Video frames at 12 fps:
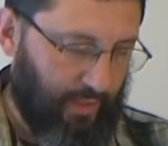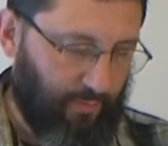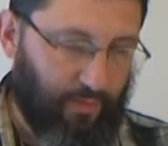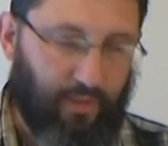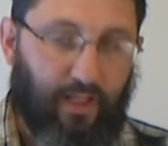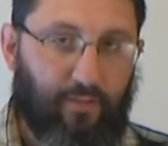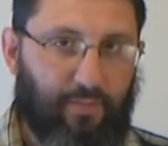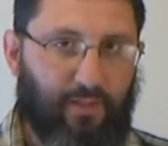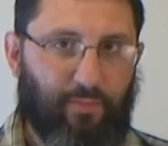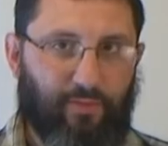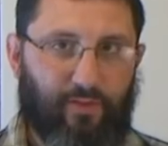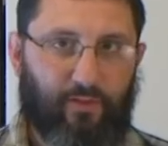Now, what a lot of
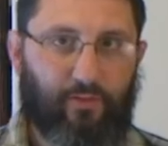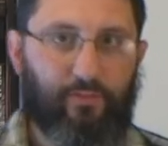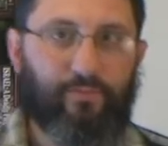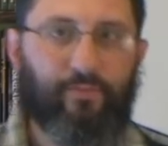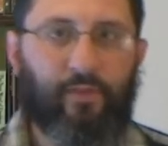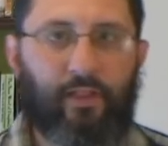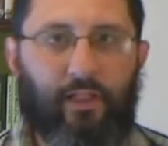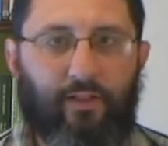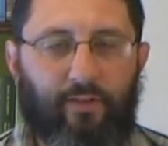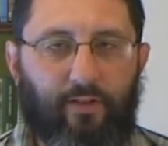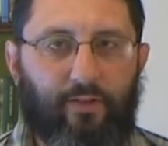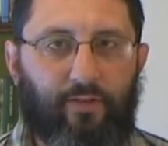people do
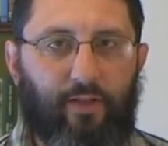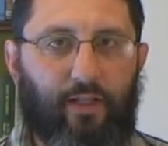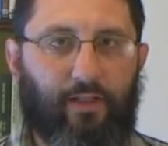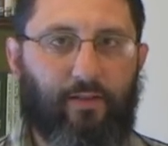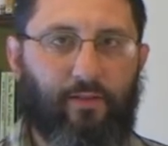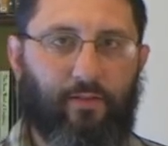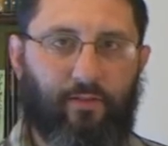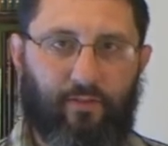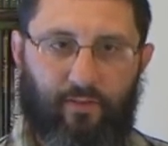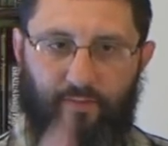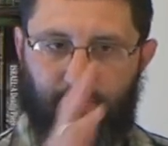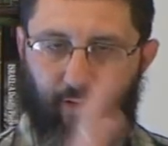is they'll say
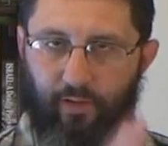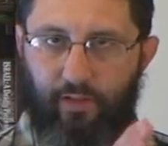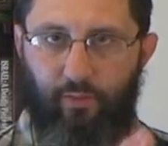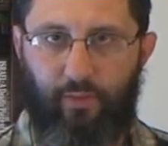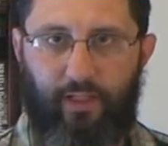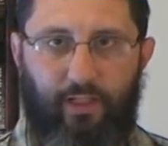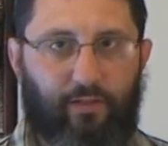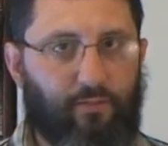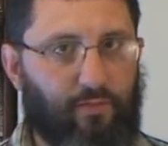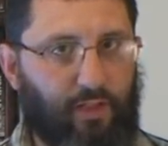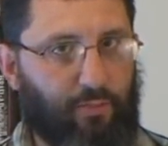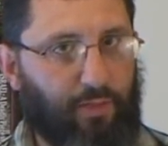the falling away,
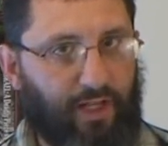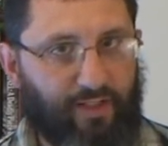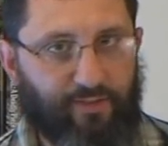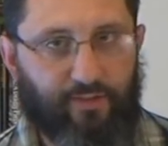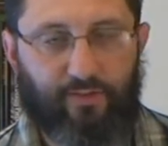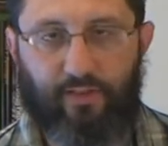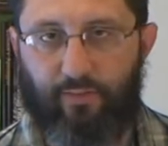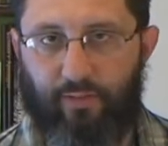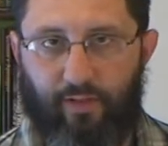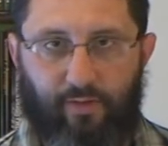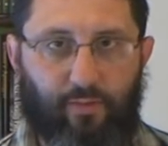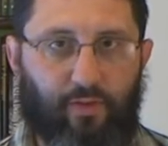the apostasy,
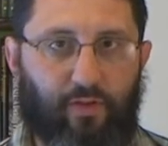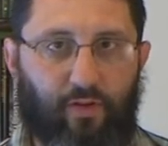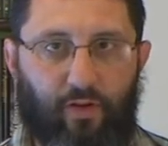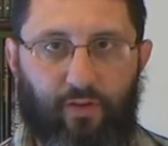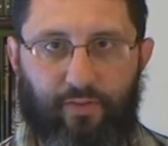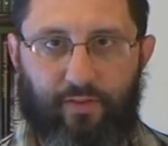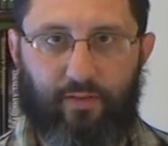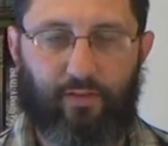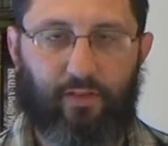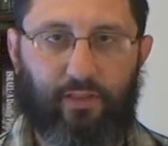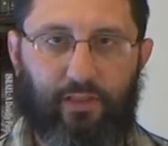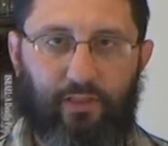whatever you want to call it,
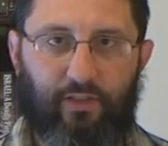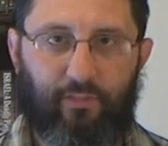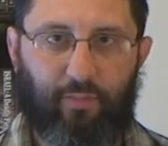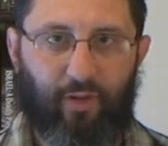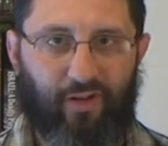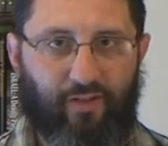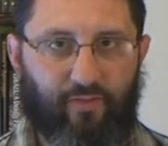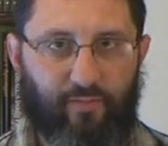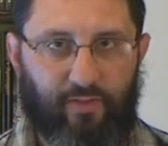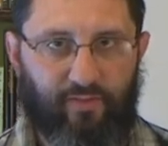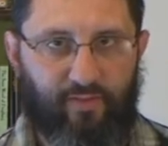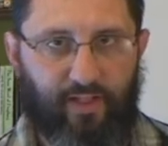the departing
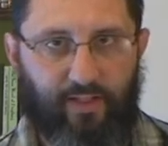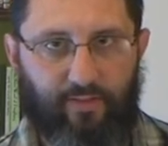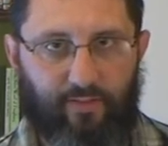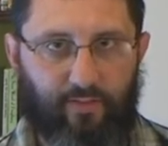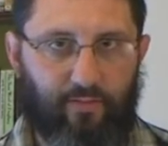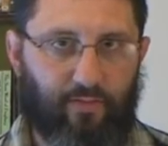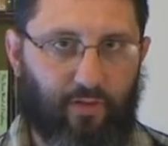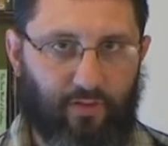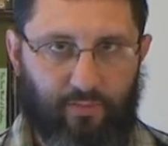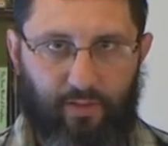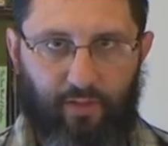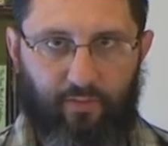from the faith, it
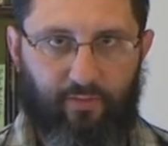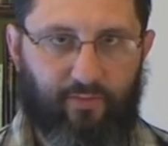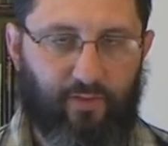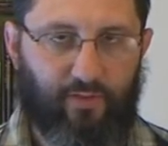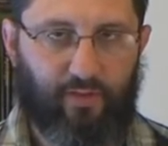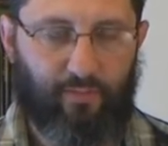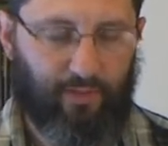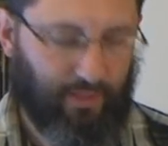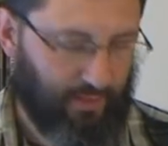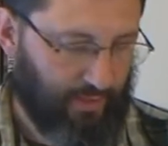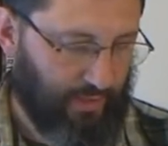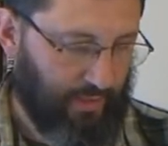talks about over in First
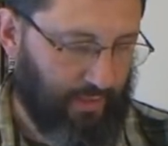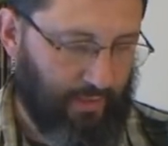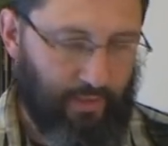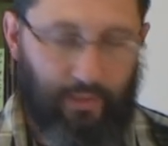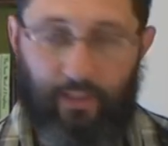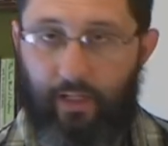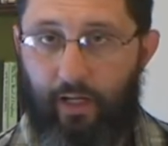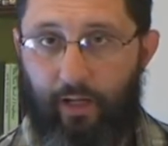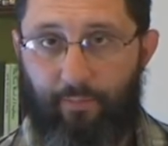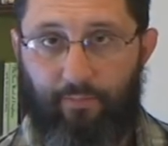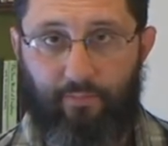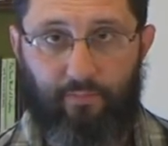Timothy.
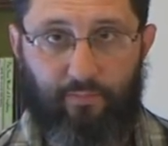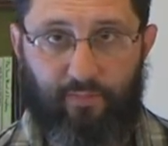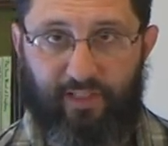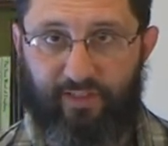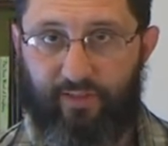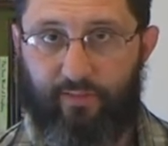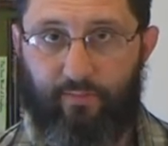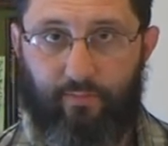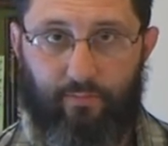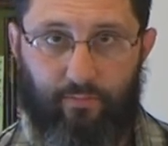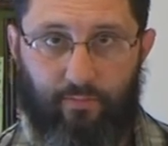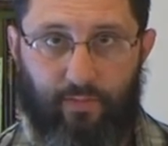Um, this
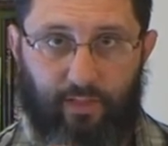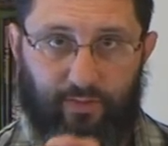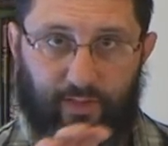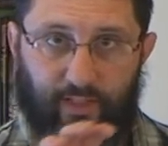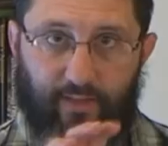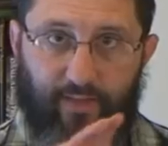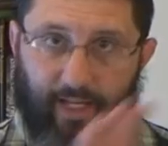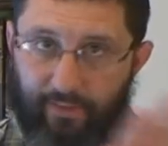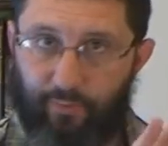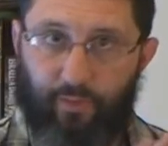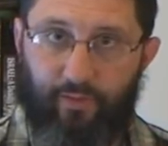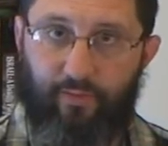they'll say
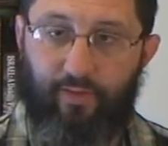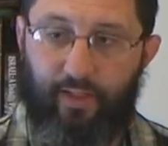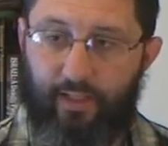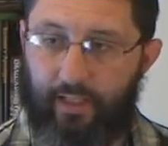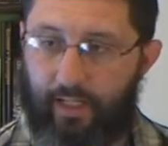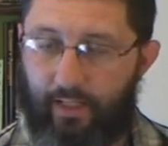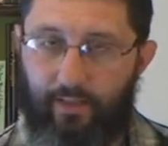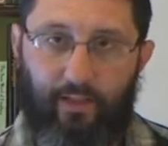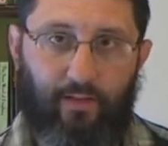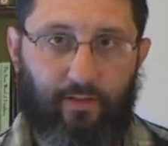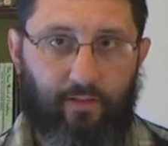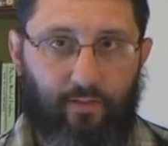that's one thing, and
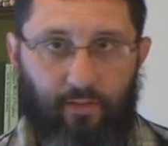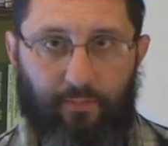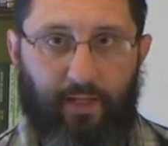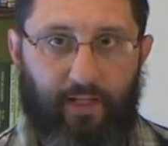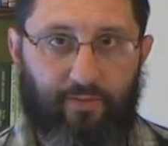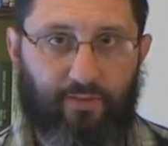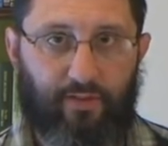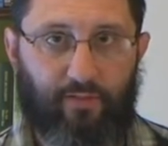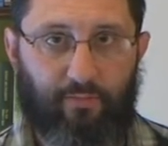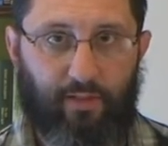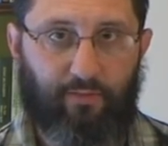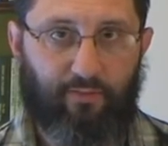then the man of
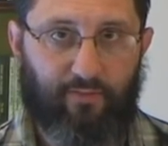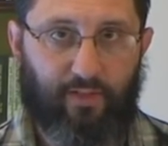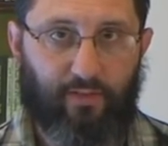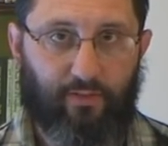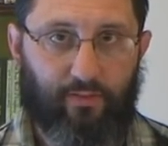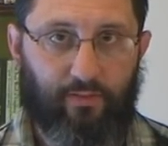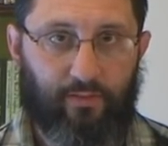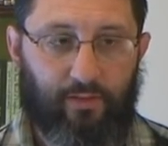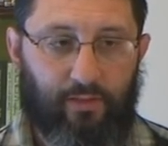sin being revealed